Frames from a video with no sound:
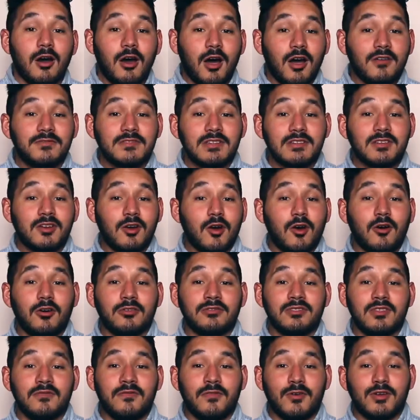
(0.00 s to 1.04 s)
Often
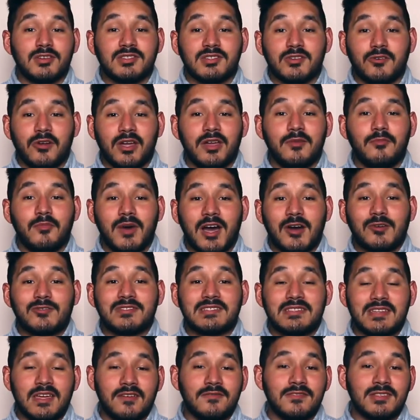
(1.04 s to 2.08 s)
called the first great
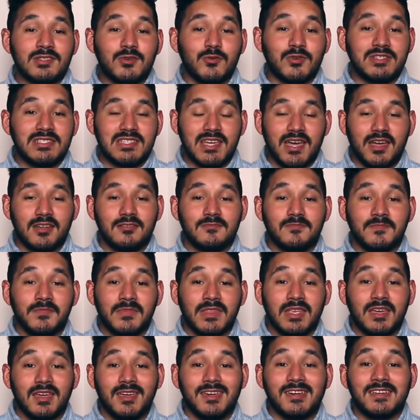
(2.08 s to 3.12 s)
Miles Davis
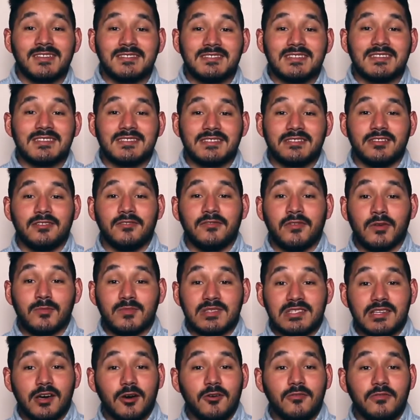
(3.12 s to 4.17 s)
quintet, it consisted of
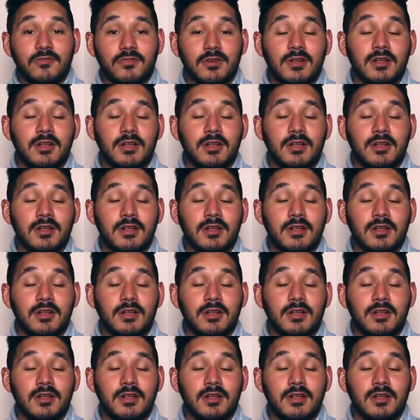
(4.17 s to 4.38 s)
himself,